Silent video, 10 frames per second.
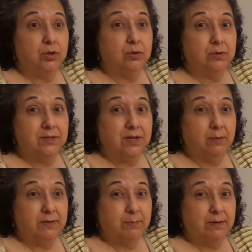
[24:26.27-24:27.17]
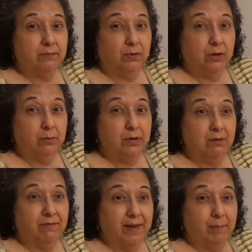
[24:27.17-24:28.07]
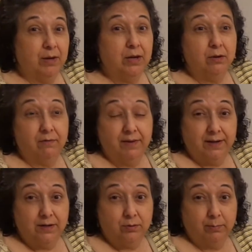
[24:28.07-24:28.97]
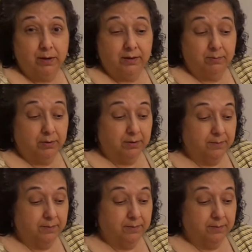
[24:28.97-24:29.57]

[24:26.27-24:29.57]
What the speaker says: You decide what's best for you and your family and your financial pocketbook.